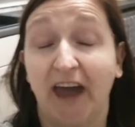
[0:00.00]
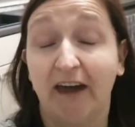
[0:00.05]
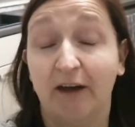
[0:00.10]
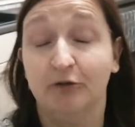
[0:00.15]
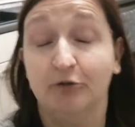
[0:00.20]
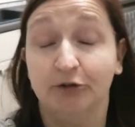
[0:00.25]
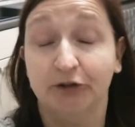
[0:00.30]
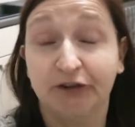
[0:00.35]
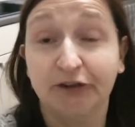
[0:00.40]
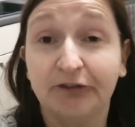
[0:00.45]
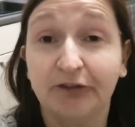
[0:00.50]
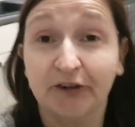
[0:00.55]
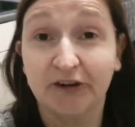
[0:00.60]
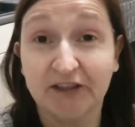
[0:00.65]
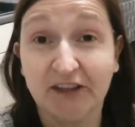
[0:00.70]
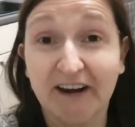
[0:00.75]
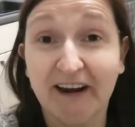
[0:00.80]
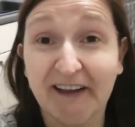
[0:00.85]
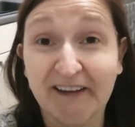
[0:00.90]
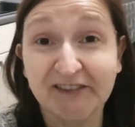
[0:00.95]
couch for
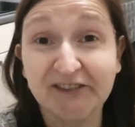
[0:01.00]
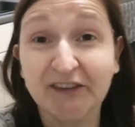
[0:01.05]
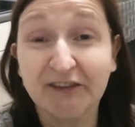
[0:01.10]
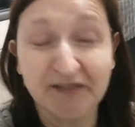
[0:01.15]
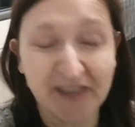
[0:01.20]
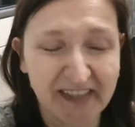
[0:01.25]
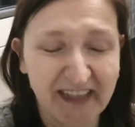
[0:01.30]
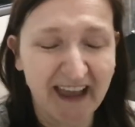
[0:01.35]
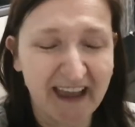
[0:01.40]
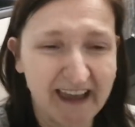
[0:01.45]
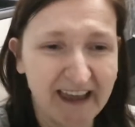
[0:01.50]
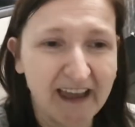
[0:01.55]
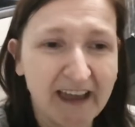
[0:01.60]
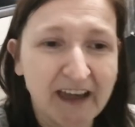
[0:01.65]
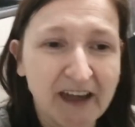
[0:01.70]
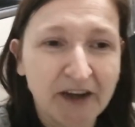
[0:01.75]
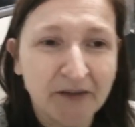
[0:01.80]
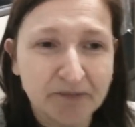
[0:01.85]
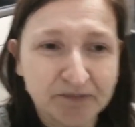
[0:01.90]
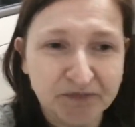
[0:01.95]
the rest of the night.
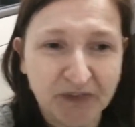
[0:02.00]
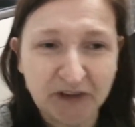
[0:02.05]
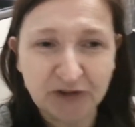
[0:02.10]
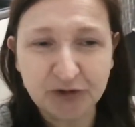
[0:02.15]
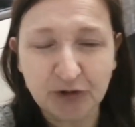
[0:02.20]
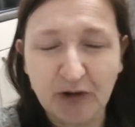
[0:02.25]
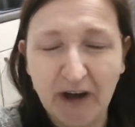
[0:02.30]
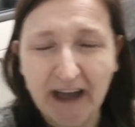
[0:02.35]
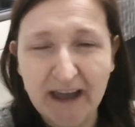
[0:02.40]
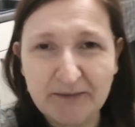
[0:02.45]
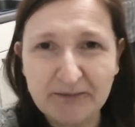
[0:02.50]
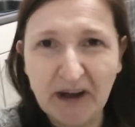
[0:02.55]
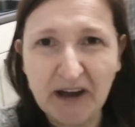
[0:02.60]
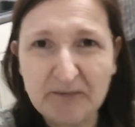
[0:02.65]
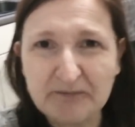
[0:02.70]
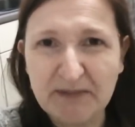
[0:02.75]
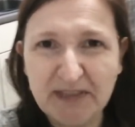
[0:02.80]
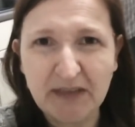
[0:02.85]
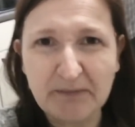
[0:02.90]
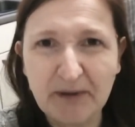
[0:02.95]
So I'm
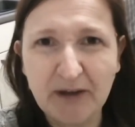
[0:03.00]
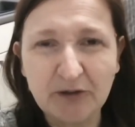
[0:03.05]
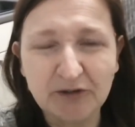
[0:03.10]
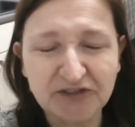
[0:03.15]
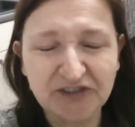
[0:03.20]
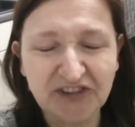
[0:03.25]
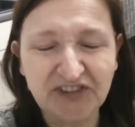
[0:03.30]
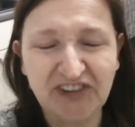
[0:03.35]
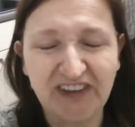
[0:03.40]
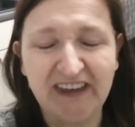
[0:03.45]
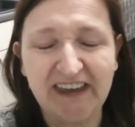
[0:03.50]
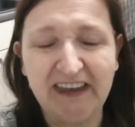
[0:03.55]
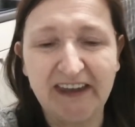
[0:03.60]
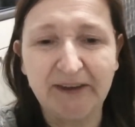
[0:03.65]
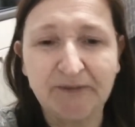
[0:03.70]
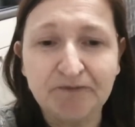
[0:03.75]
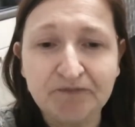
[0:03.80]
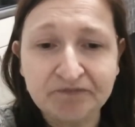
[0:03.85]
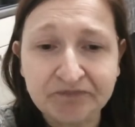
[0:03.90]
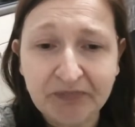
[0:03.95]
up and about
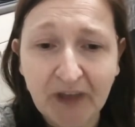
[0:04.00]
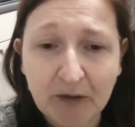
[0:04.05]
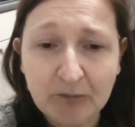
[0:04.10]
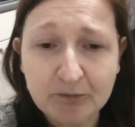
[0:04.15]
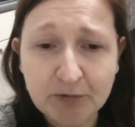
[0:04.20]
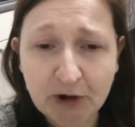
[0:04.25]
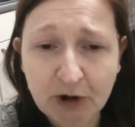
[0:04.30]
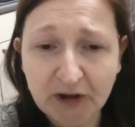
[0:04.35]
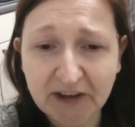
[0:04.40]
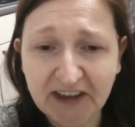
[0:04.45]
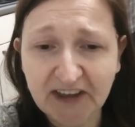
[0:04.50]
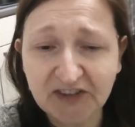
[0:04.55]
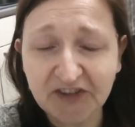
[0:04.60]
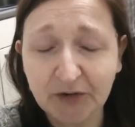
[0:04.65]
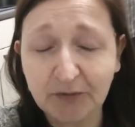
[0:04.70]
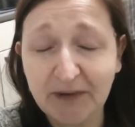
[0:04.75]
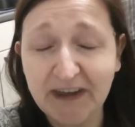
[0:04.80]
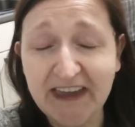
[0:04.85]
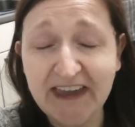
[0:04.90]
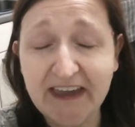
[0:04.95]
today Brooke is
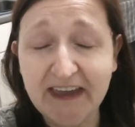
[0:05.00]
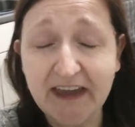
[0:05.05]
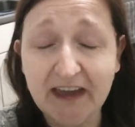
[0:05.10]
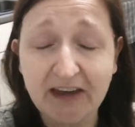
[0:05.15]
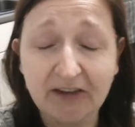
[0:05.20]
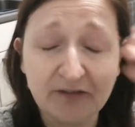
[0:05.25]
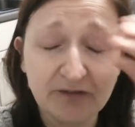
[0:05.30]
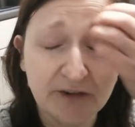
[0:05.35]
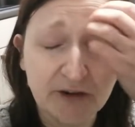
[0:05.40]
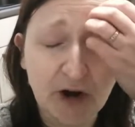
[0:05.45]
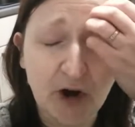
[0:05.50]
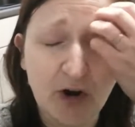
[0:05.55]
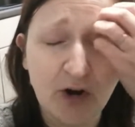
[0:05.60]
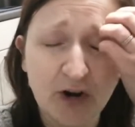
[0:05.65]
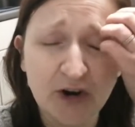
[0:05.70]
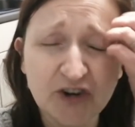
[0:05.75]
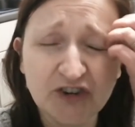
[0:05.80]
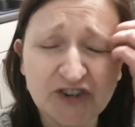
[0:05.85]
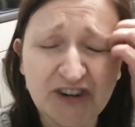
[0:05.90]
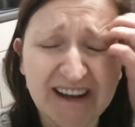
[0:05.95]
away for a
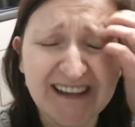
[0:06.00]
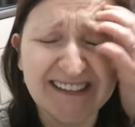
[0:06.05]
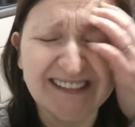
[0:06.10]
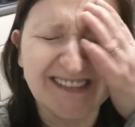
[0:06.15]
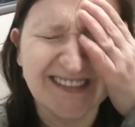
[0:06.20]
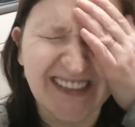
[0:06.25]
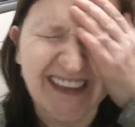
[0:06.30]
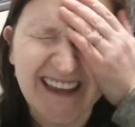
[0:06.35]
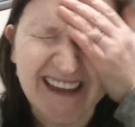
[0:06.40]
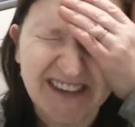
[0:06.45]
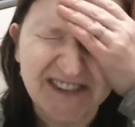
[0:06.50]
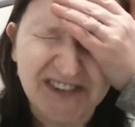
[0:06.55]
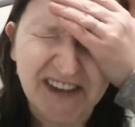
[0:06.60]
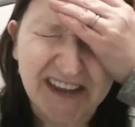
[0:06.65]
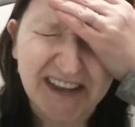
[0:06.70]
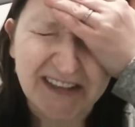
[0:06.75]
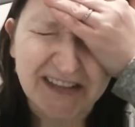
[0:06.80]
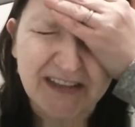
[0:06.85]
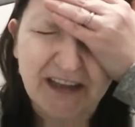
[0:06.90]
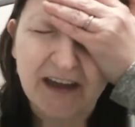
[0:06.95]
horse riding
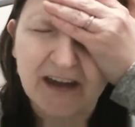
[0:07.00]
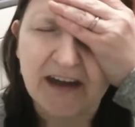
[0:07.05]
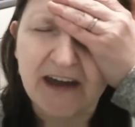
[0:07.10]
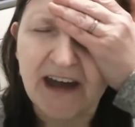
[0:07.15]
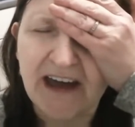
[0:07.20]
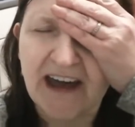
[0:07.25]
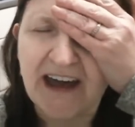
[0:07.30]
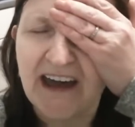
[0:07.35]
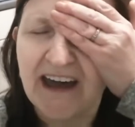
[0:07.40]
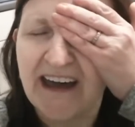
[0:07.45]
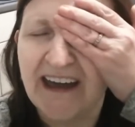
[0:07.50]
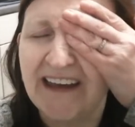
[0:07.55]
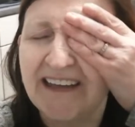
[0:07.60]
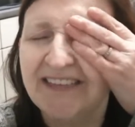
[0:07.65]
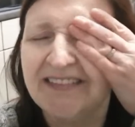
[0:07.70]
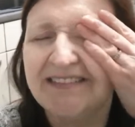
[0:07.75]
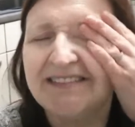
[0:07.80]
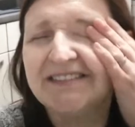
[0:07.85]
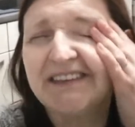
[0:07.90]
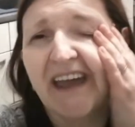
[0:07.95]
lesson
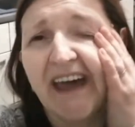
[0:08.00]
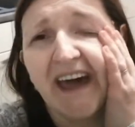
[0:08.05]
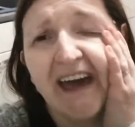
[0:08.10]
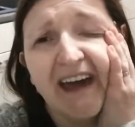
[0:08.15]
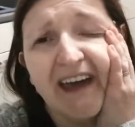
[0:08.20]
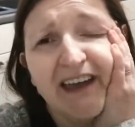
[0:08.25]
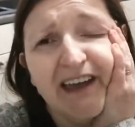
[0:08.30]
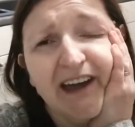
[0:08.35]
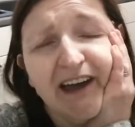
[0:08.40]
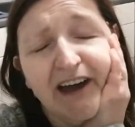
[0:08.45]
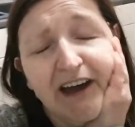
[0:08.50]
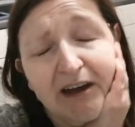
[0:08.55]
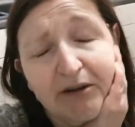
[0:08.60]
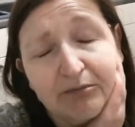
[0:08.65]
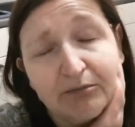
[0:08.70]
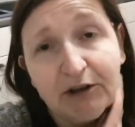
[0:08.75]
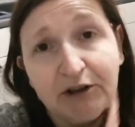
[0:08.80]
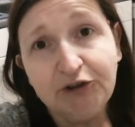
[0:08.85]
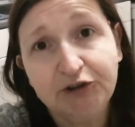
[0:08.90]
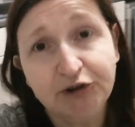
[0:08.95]
and I
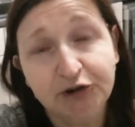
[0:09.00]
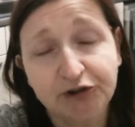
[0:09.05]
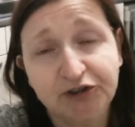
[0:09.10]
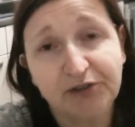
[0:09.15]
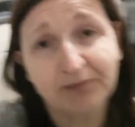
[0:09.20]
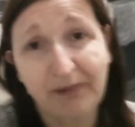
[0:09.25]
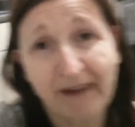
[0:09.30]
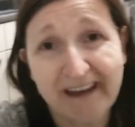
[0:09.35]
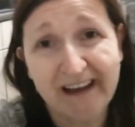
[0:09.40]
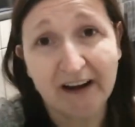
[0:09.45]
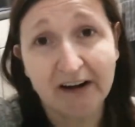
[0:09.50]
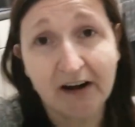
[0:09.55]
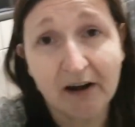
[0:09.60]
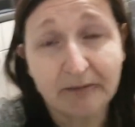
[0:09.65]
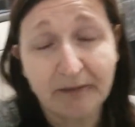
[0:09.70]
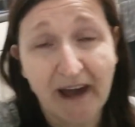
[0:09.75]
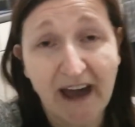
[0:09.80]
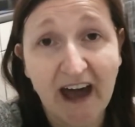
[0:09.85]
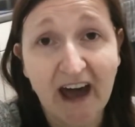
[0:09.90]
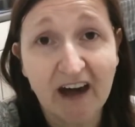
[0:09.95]
am due to pick her
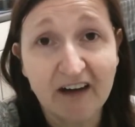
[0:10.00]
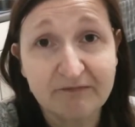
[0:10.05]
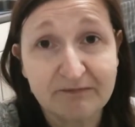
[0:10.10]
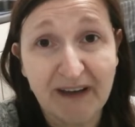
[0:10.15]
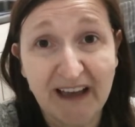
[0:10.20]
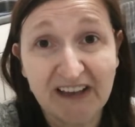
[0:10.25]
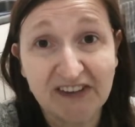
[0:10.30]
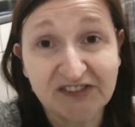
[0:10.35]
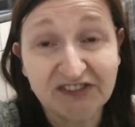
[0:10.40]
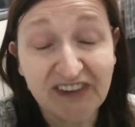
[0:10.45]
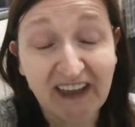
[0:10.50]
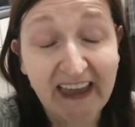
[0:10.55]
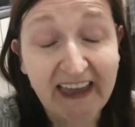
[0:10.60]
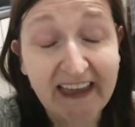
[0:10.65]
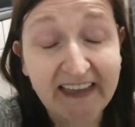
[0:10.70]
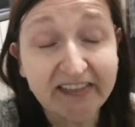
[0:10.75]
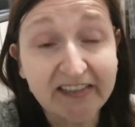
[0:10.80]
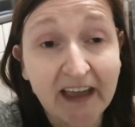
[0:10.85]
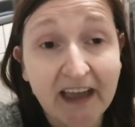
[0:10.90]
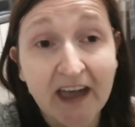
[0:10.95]
up at half past
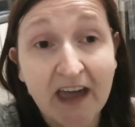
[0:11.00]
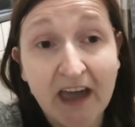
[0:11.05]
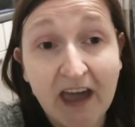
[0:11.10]
ten.